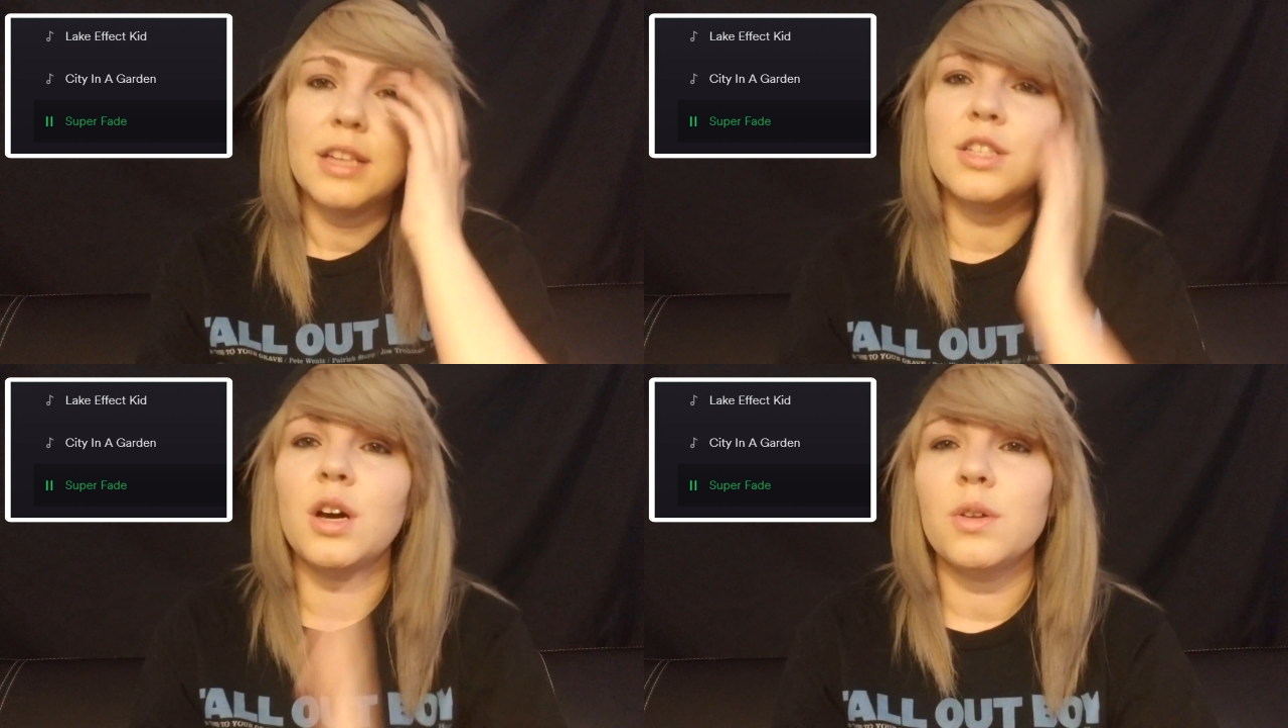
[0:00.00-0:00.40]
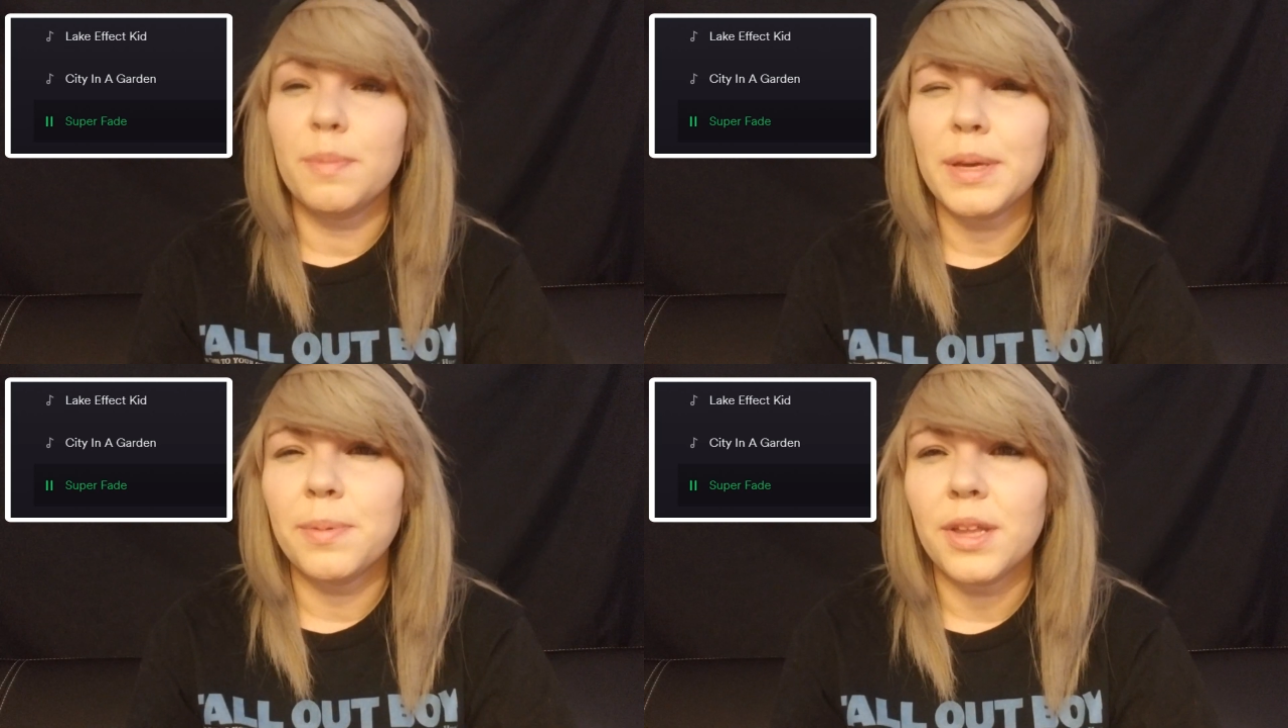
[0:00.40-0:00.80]
So the
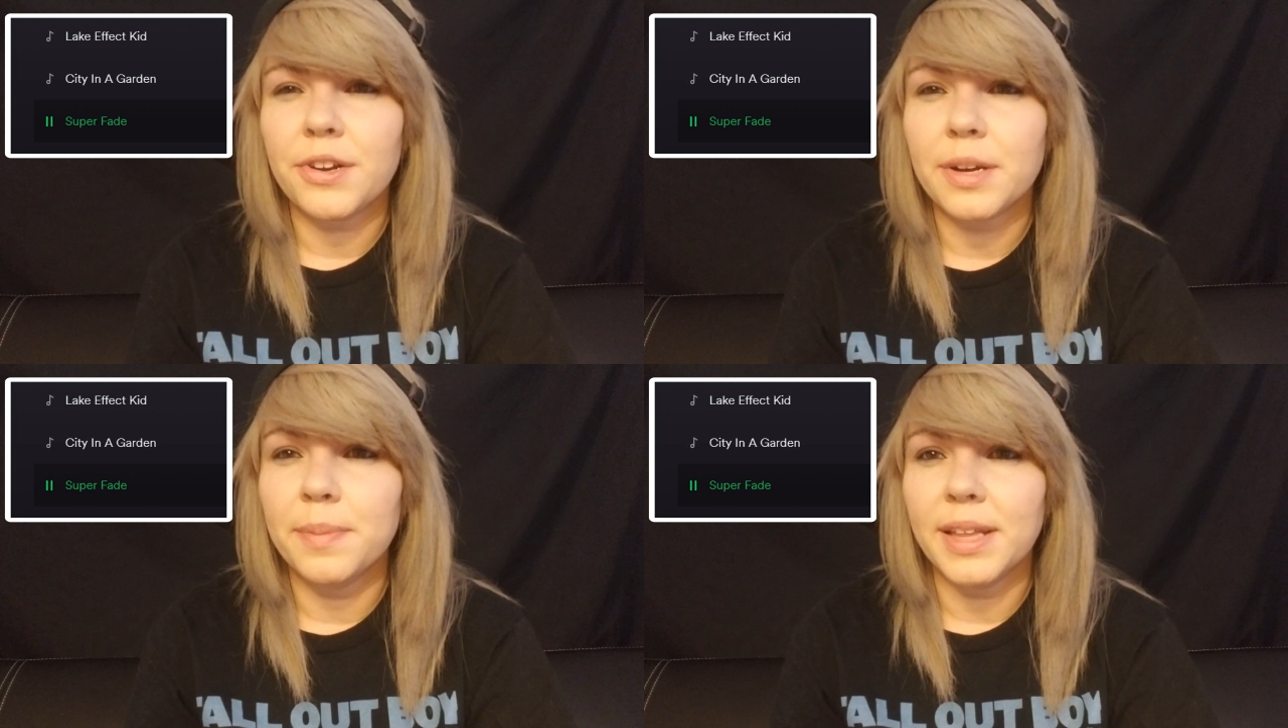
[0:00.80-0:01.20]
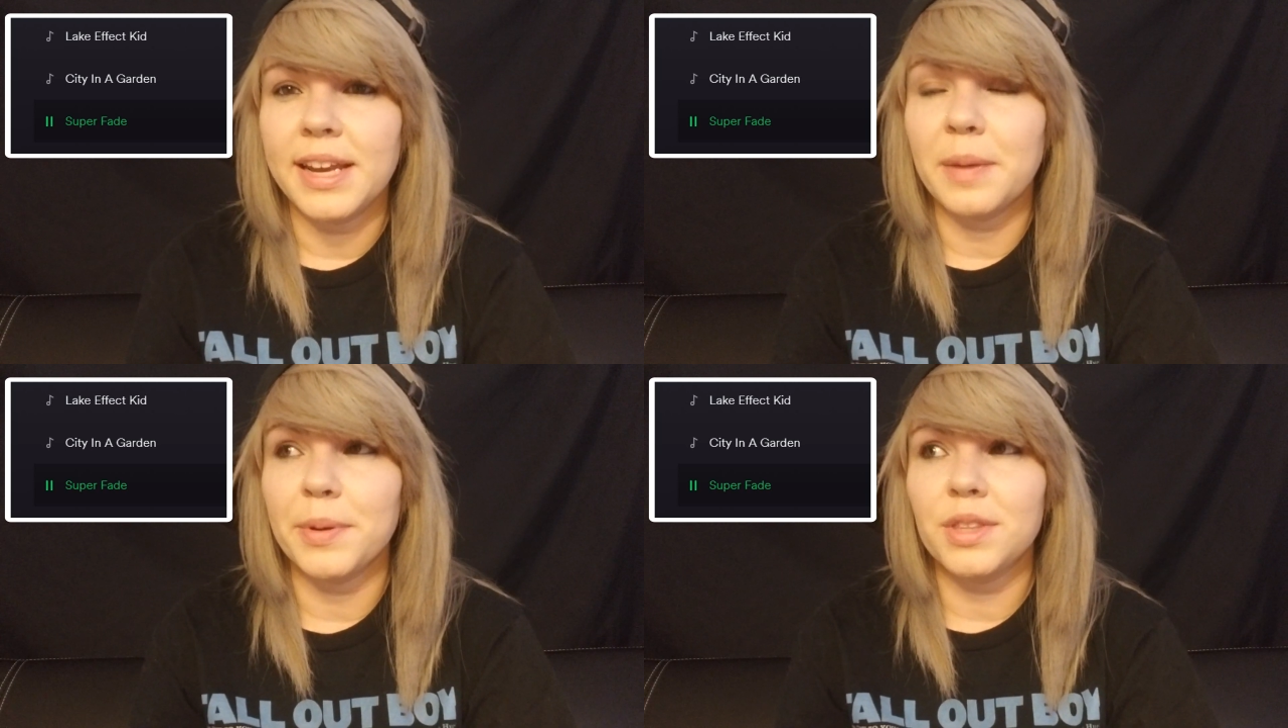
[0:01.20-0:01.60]
people that are
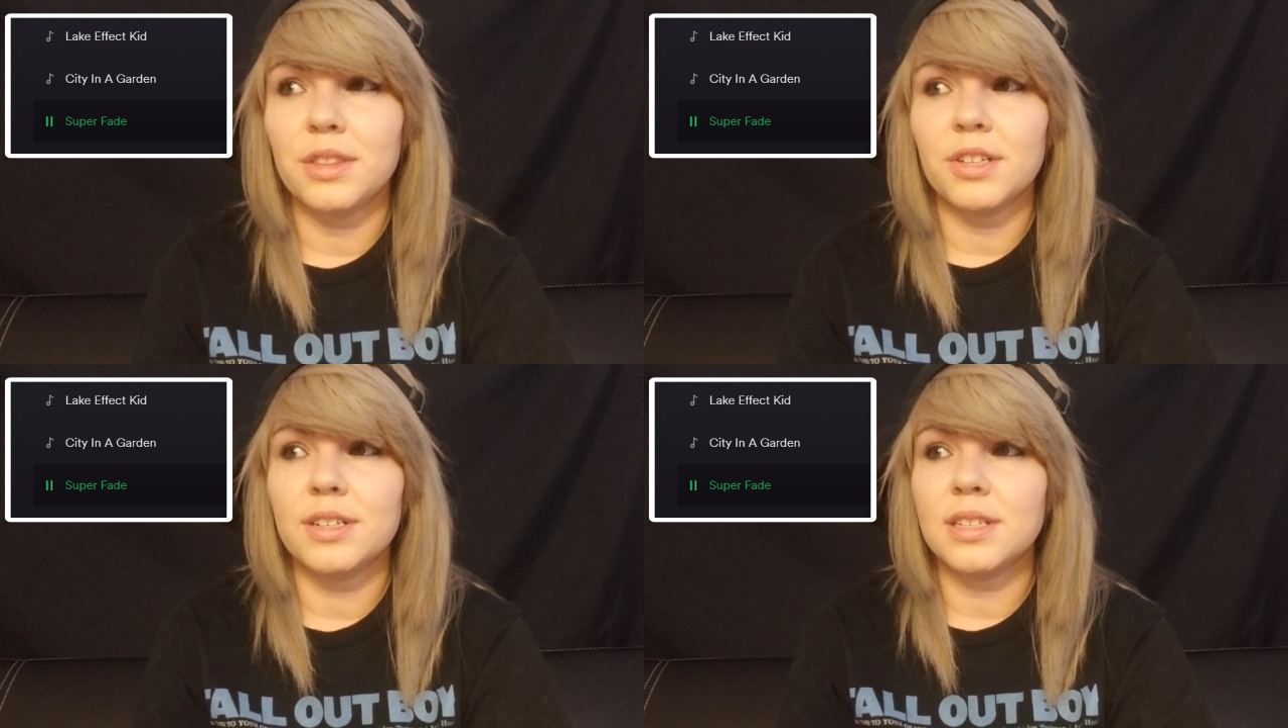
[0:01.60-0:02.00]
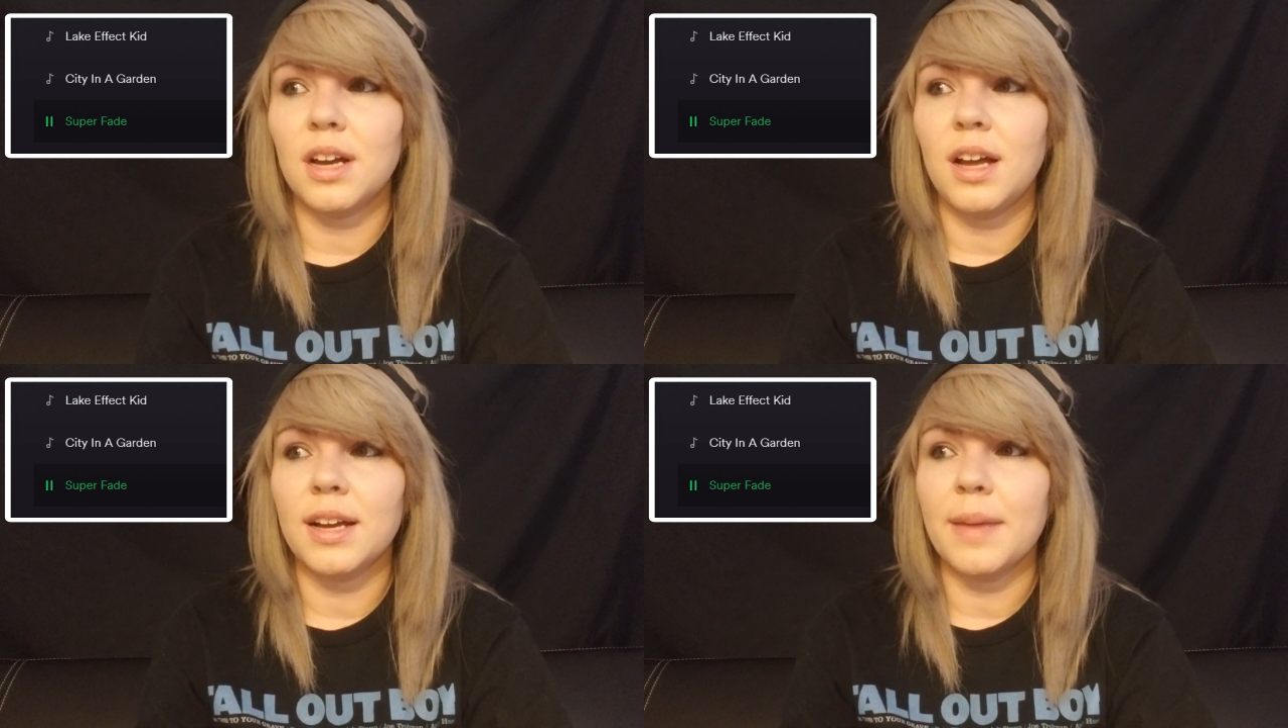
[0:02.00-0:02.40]
complaining about the third
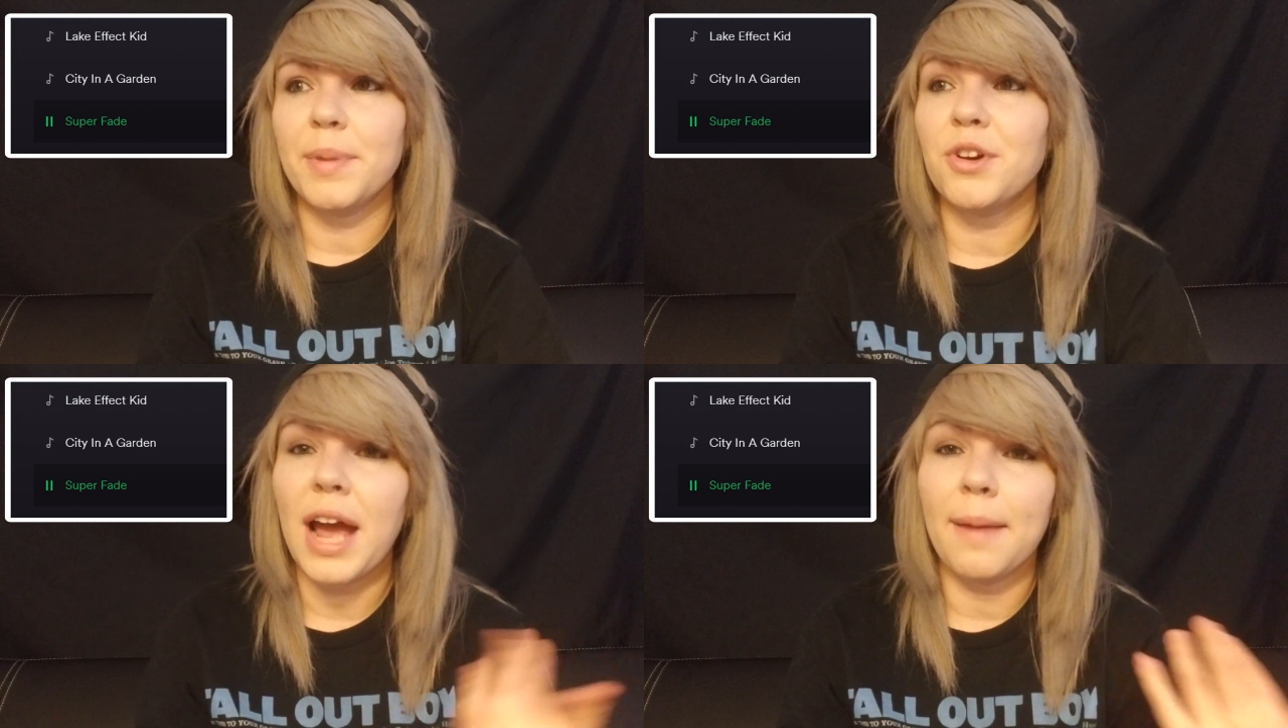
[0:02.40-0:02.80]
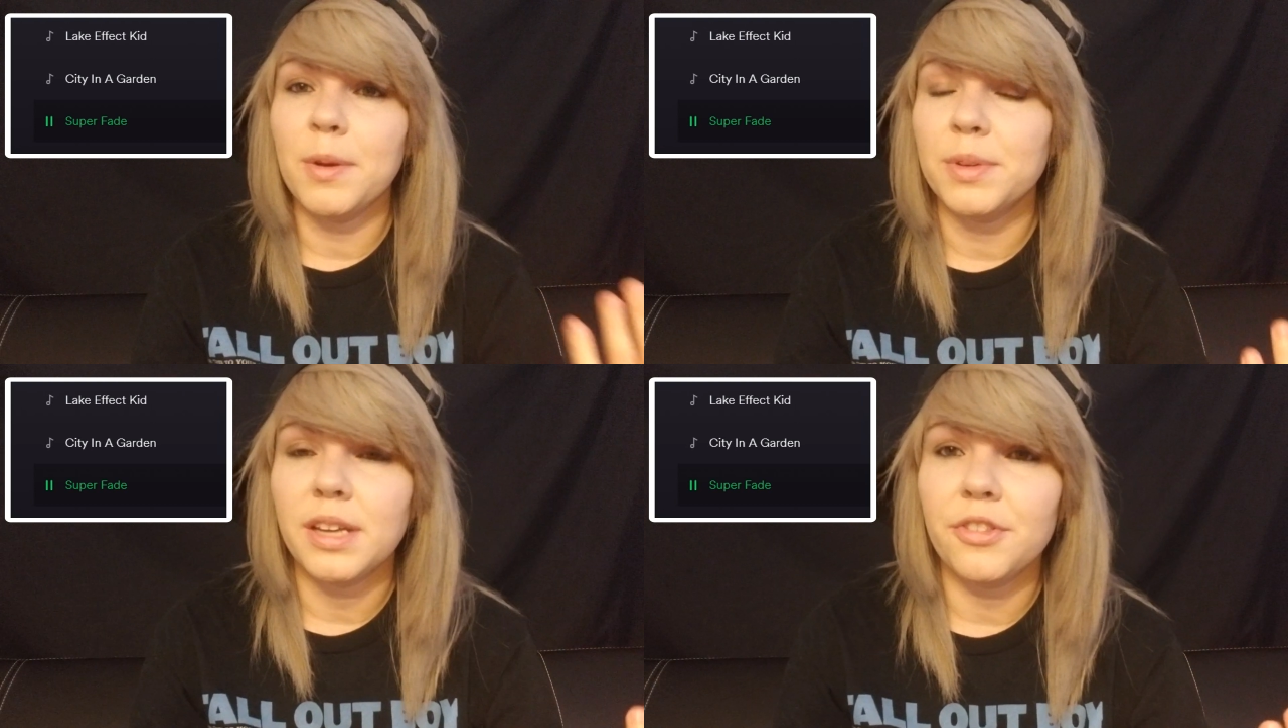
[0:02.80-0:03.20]
song but are
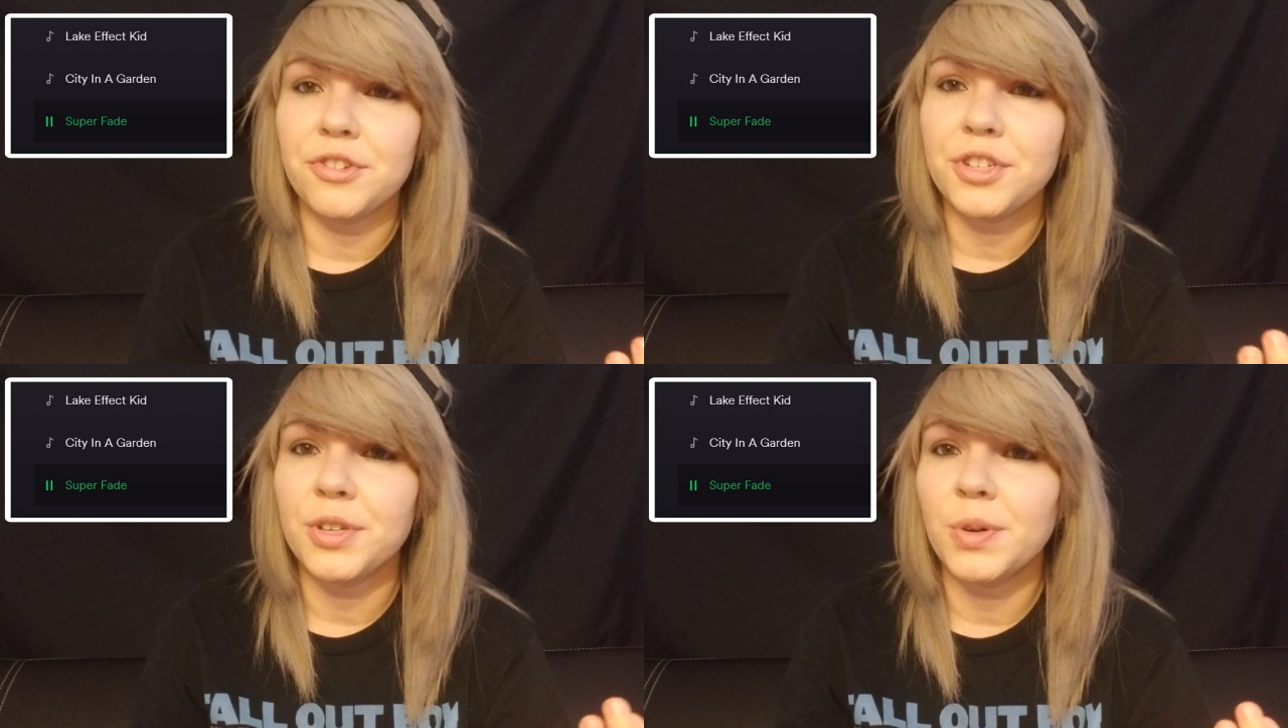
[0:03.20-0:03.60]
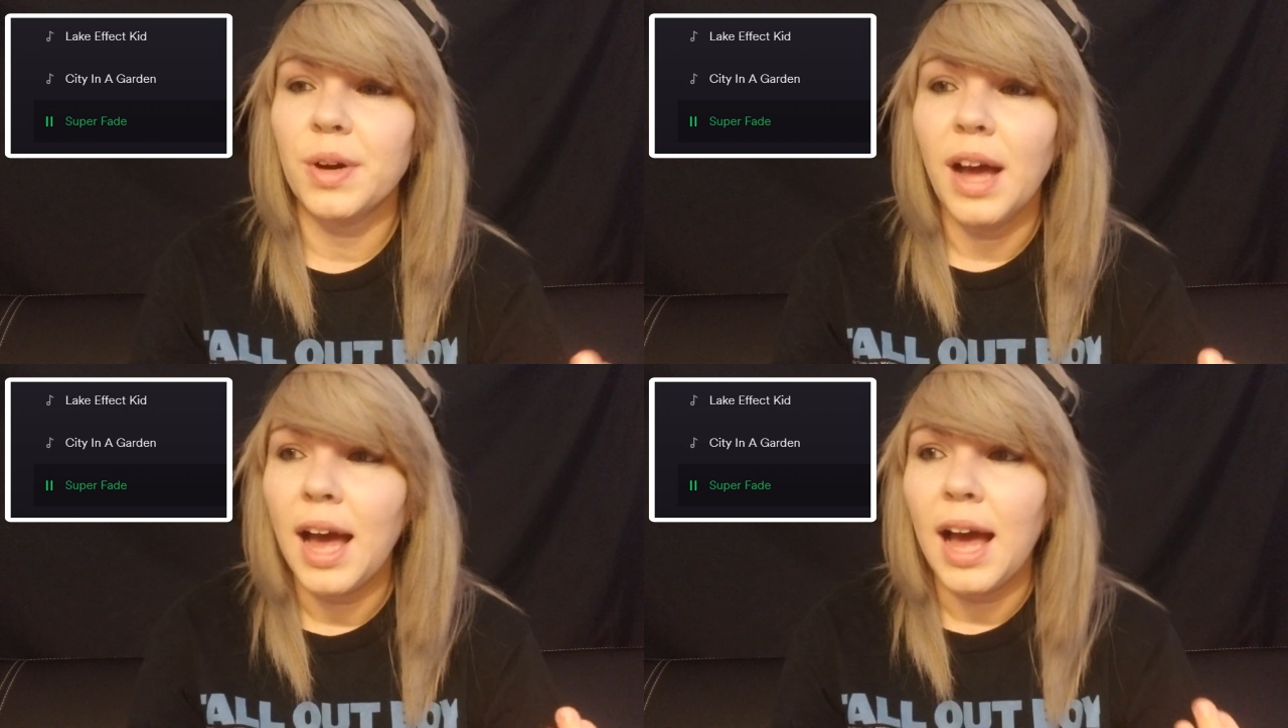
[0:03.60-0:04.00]
happy with the other two,